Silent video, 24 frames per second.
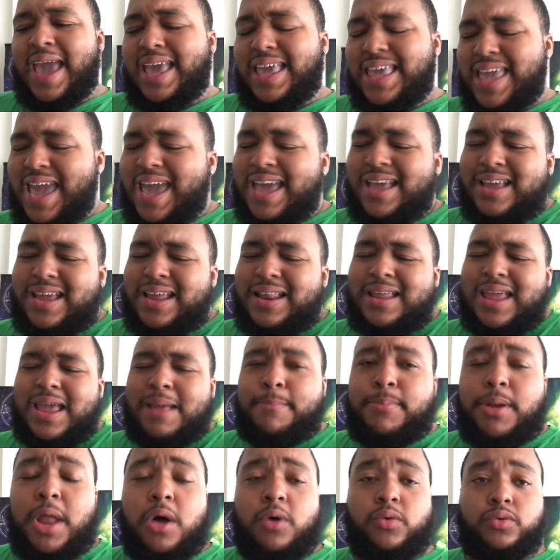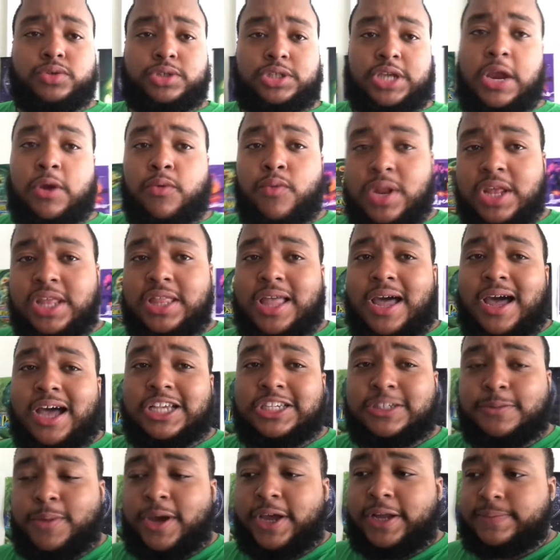Yeah, it, it blows. It really
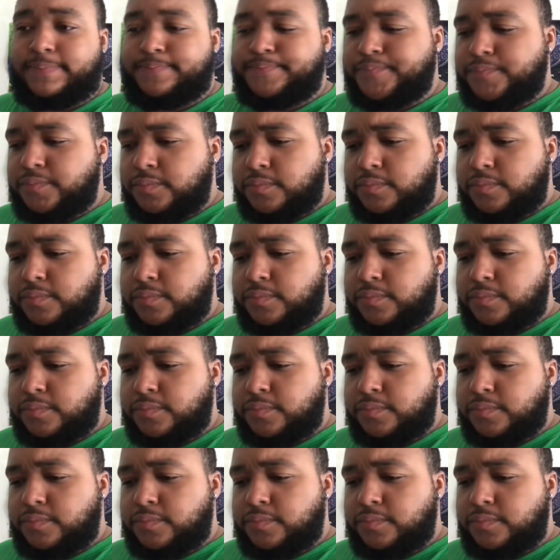does. But